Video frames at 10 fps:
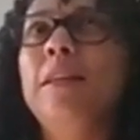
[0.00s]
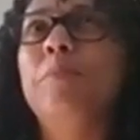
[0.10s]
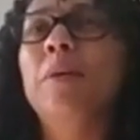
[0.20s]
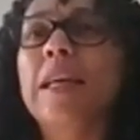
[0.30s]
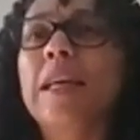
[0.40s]

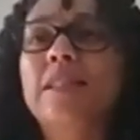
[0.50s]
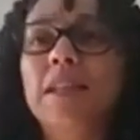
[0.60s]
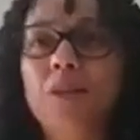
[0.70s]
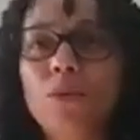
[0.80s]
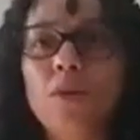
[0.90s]
the place
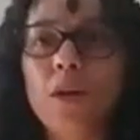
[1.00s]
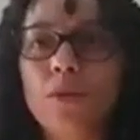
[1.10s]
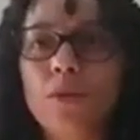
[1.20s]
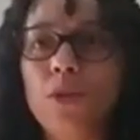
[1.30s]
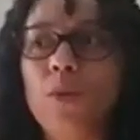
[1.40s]
that you
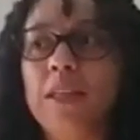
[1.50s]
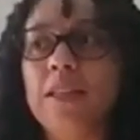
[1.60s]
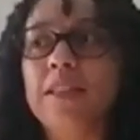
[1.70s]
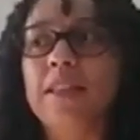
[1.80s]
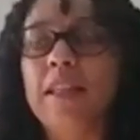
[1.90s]
go to
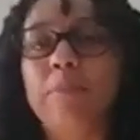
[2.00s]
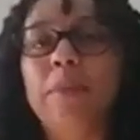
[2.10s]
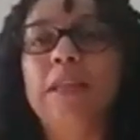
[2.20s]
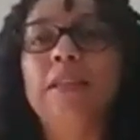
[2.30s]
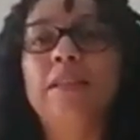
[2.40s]
is,
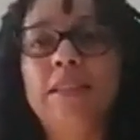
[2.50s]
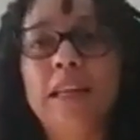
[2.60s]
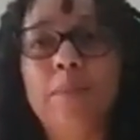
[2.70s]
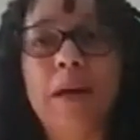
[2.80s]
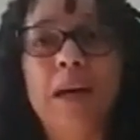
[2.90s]
let me
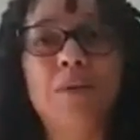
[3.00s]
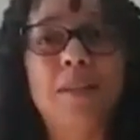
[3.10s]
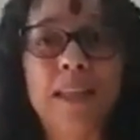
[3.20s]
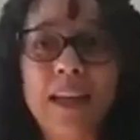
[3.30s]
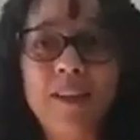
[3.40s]
step
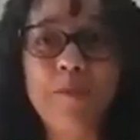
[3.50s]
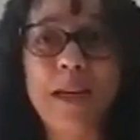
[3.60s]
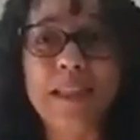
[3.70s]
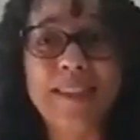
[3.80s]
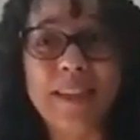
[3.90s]
outside of
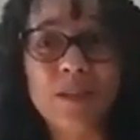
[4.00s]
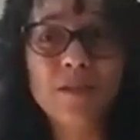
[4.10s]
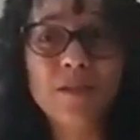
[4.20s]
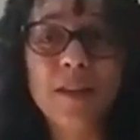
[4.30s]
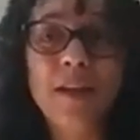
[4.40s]

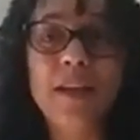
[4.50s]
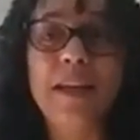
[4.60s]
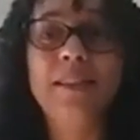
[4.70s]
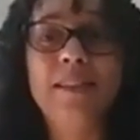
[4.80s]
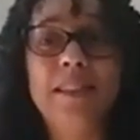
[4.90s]
myself
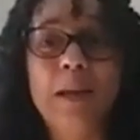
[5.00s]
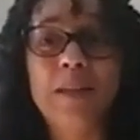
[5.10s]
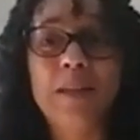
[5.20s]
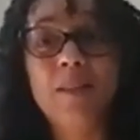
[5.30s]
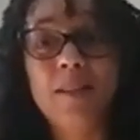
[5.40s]
and
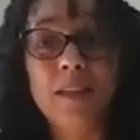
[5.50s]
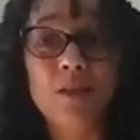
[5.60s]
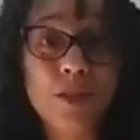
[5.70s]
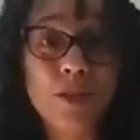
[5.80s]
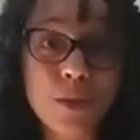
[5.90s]
step into
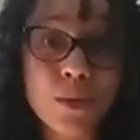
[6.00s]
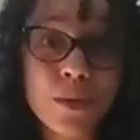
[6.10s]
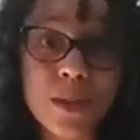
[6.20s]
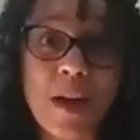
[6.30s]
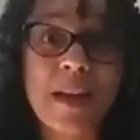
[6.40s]
their
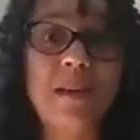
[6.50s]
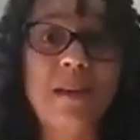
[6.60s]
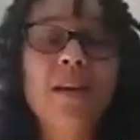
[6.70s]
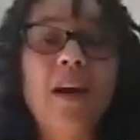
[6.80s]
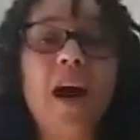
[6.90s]
shoes so I
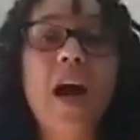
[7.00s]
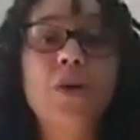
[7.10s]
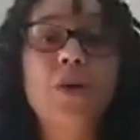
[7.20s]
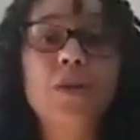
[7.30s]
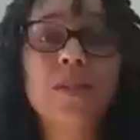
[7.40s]
can
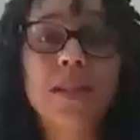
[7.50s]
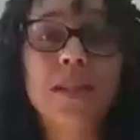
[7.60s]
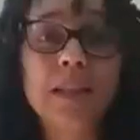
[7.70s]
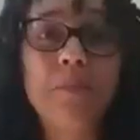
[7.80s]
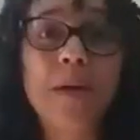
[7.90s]

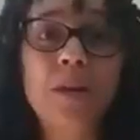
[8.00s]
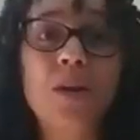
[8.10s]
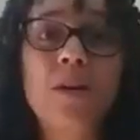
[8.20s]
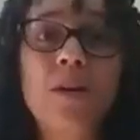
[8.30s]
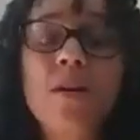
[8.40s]
understand them
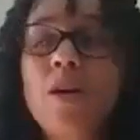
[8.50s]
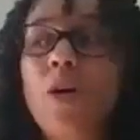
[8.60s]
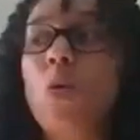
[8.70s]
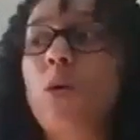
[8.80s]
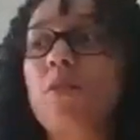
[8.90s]
better
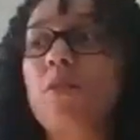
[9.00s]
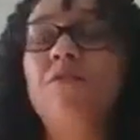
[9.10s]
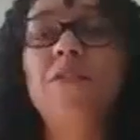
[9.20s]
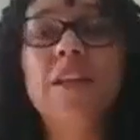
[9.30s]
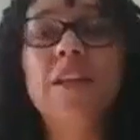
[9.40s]
or
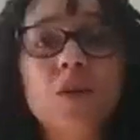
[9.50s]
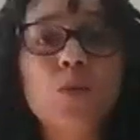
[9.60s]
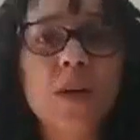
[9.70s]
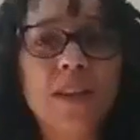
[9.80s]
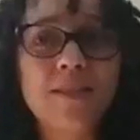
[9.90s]

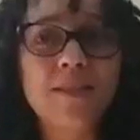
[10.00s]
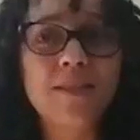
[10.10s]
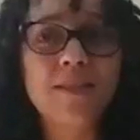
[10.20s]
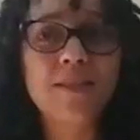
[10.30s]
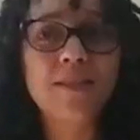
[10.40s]
feel what they're
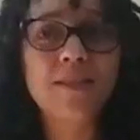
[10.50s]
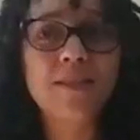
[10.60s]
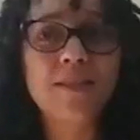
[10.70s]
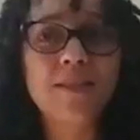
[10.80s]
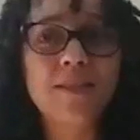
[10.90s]

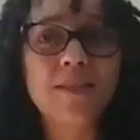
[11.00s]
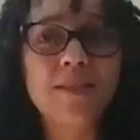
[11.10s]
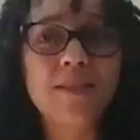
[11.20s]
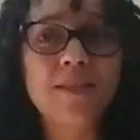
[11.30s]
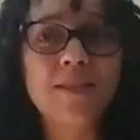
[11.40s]
feeling.
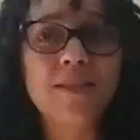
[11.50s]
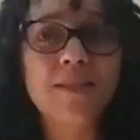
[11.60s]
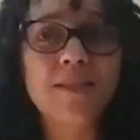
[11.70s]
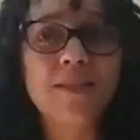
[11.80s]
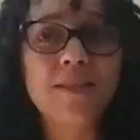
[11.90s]

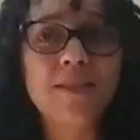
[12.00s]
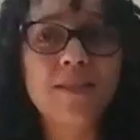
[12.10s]
That's